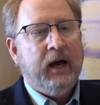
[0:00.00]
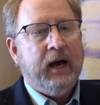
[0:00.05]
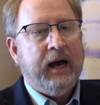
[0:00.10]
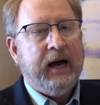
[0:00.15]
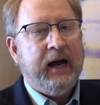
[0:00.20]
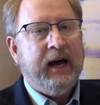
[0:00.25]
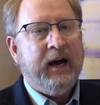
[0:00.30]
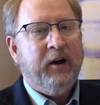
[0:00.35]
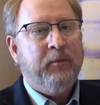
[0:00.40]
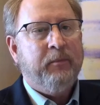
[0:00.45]

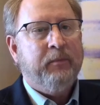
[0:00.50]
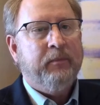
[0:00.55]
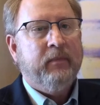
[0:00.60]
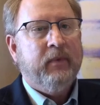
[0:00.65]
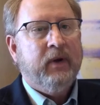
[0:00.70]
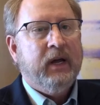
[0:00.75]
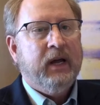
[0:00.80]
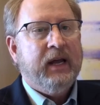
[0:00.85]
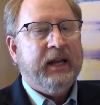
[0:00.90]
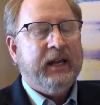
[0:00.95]
Um,
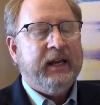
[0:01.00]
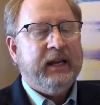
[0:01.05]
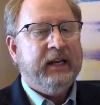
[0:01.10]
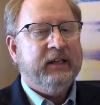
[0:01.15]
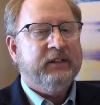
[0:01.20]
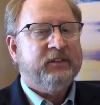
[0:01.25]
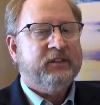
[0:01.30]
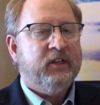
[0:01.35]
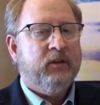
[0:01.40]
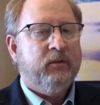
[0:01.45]

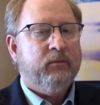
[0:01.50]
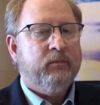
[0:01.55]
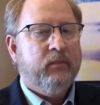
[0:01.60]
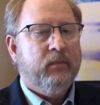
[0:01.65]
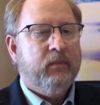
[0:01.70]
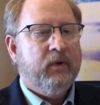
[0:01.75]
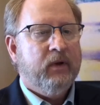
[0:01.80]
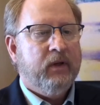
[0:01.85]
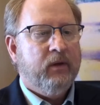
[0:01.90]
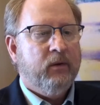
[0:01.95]
it's a,
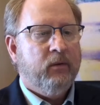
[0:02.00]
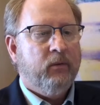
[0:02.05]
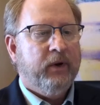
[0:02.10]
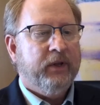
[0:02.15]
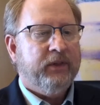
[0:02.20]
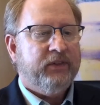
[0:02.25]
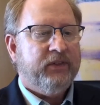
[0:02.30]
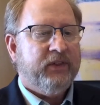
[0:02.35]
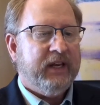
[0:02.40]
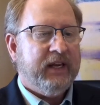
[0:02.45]

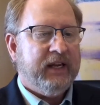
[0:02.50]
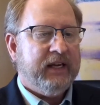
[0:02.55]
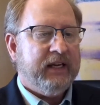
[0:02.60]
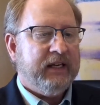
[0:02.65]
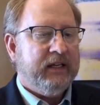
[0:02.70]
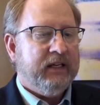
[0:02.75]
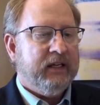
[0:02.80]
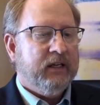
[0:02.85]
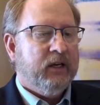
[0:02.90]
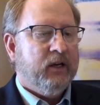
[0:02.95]
with
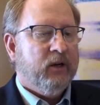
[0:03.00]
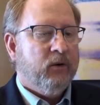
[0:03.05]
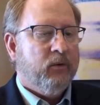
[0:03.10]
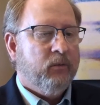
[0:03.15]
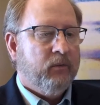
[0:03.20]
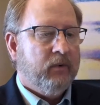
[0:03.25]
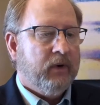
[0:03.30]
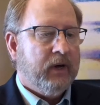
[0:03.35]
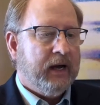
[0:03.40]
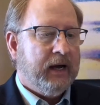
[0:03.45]
the
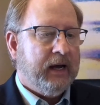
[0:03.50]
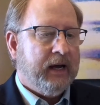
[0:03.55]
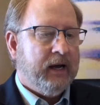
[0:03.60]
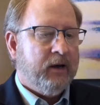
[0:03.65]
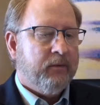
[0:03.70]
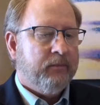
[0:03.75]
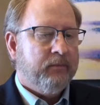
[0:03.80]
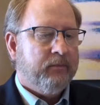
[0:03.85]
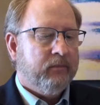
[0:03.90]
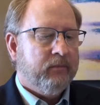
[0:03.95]

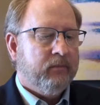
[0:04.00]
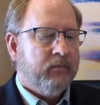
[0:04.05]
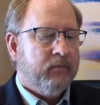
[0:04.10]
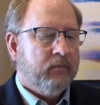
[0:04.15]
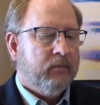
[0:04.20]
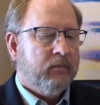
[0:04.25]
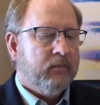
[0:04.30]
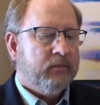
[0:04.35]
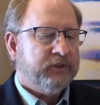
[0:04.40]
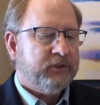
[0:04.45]
um,
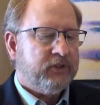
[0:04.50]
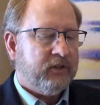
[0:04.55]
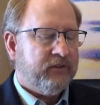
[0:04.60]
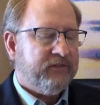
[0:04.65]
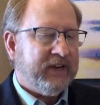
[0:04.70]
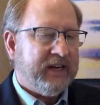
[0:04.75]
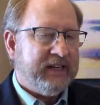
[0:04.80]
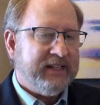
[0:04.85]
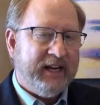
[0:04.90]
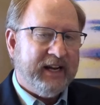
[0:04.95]
certified